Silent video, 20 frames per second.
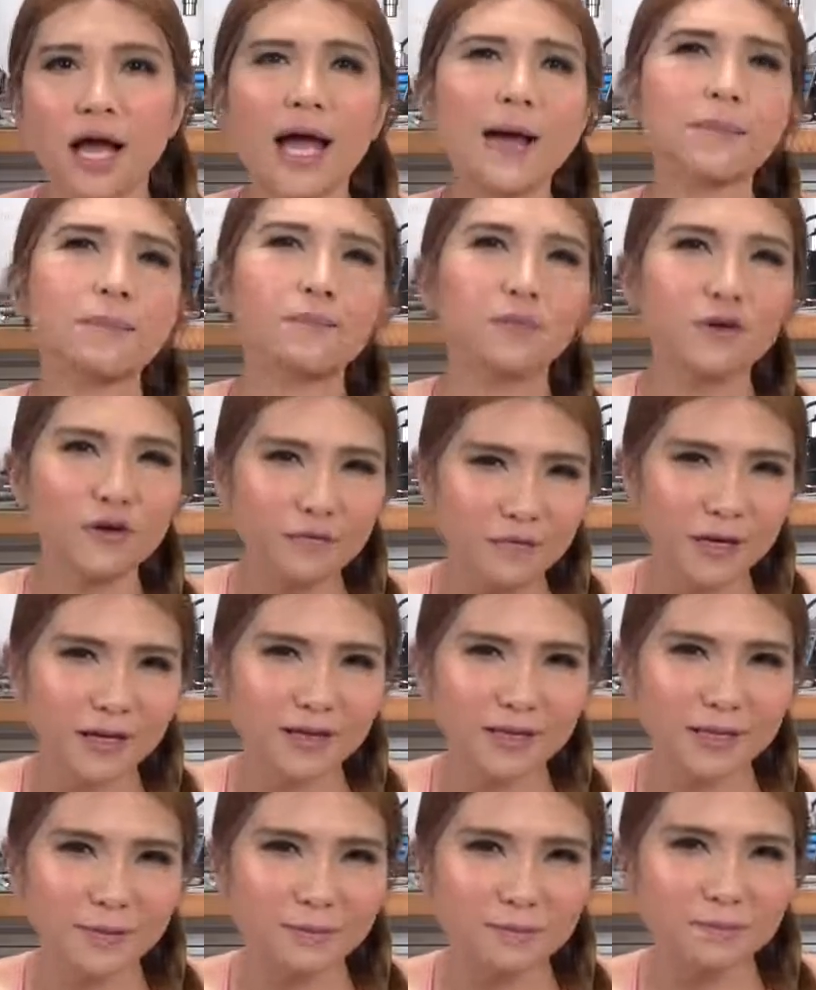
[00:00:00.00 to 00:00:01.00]
I'm
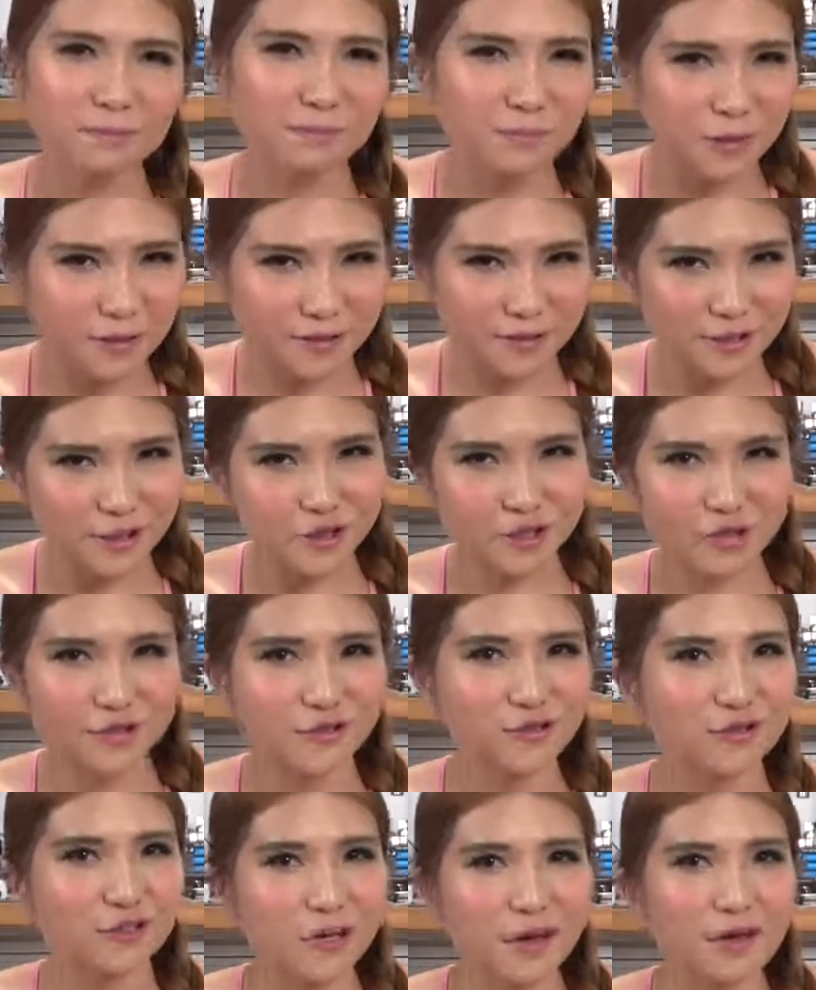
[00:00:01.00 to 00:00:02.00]
perfectly
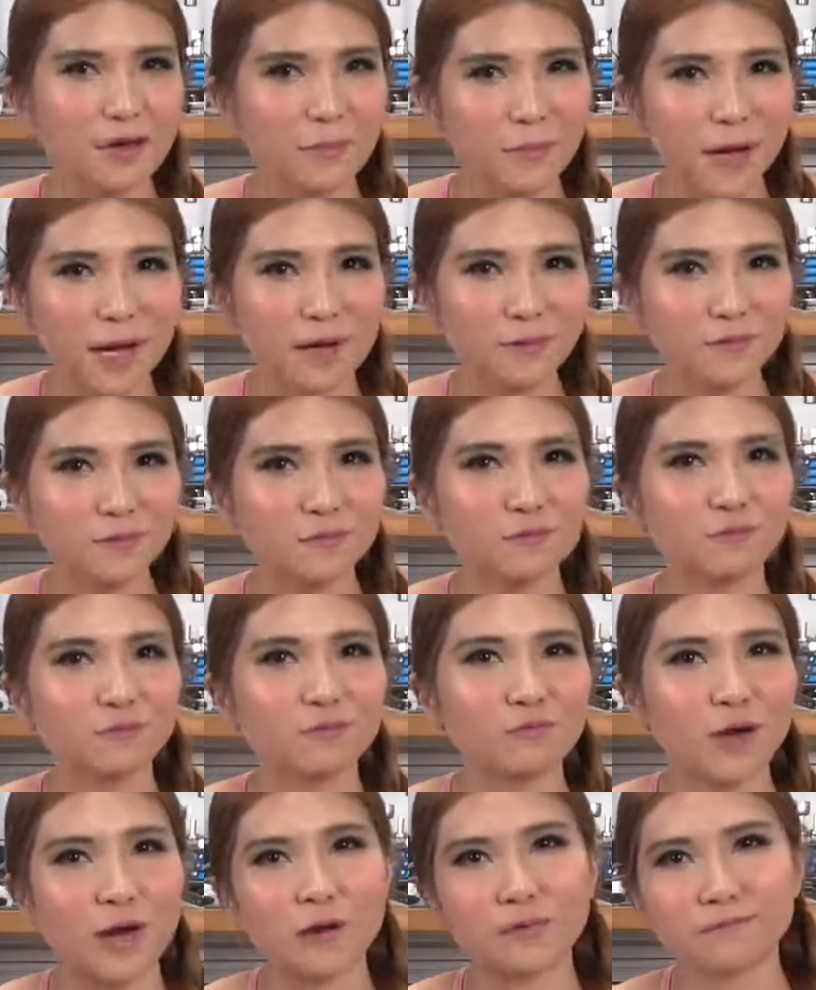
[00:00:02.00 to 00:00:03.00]
positioned to talk about,
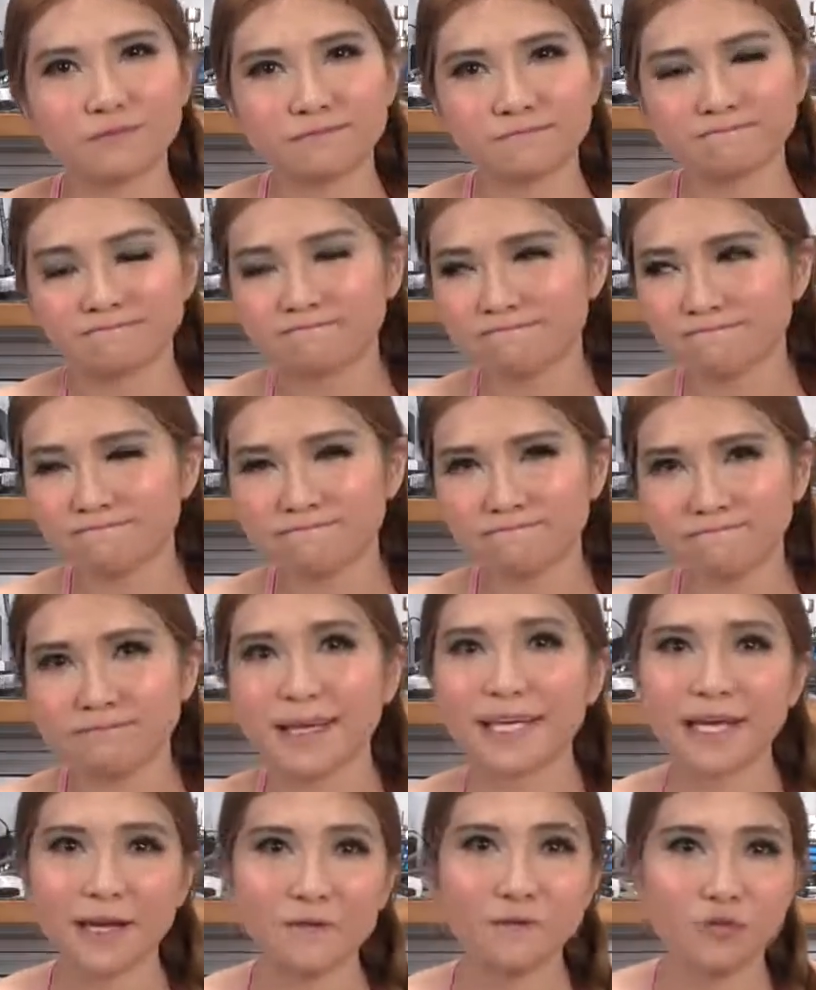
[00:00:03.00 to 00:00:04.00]
well,
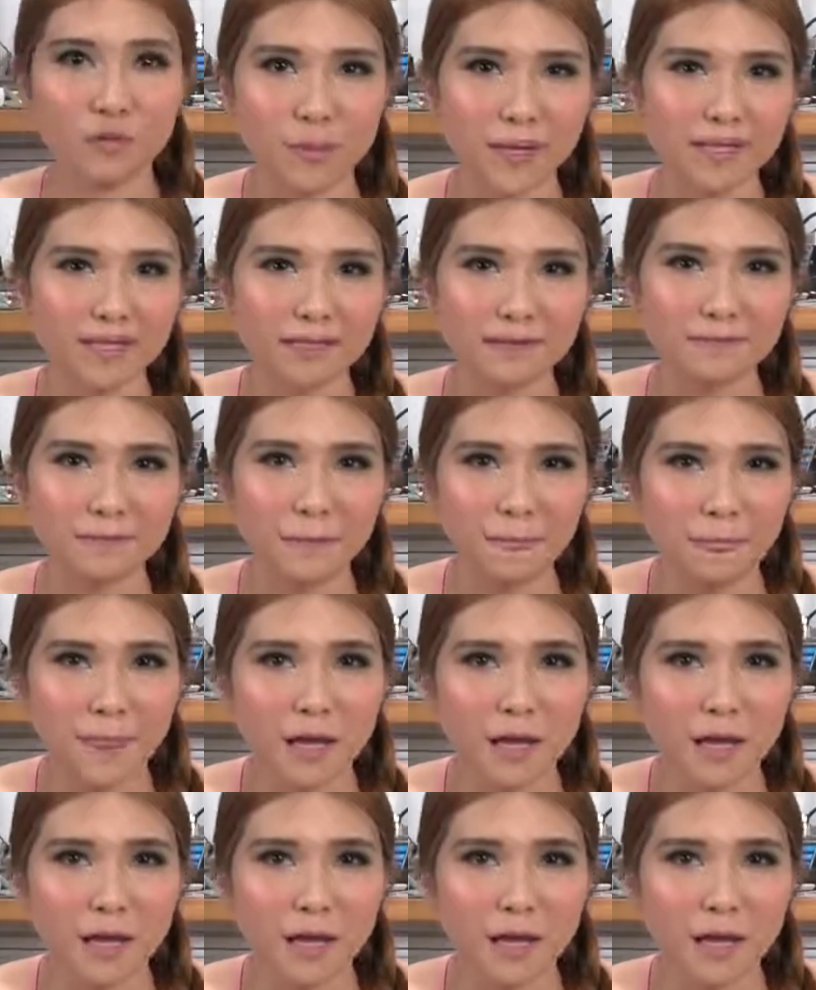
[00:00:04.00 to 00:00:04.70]
making for money.